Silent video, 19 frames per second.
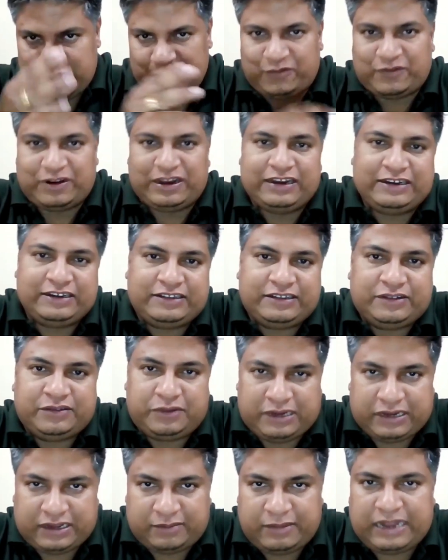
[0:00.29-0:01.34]
Hello friends,
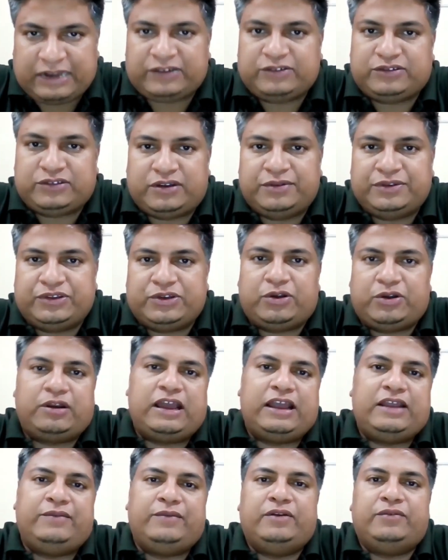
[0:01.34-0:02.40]
welcome back to ServiceNow
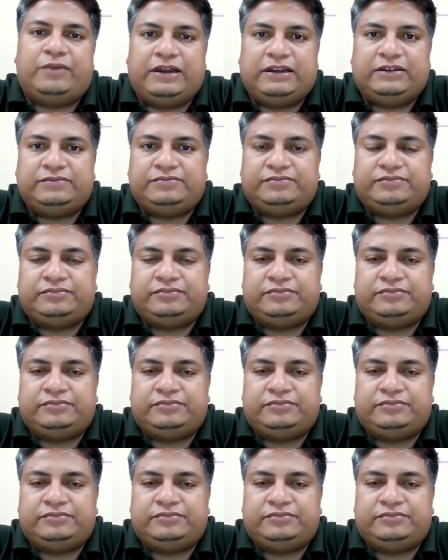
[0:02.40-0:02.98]
911.